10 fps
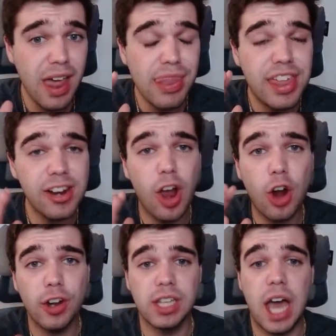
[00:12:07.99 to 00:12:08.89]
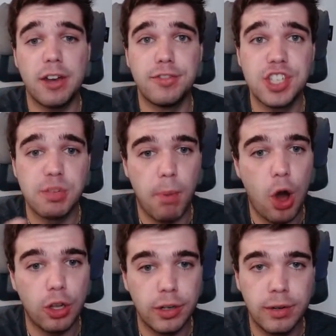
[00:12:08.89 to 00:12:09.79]
there are a lot of
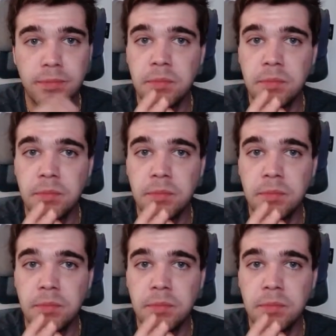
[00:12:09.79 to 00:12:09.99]
smaller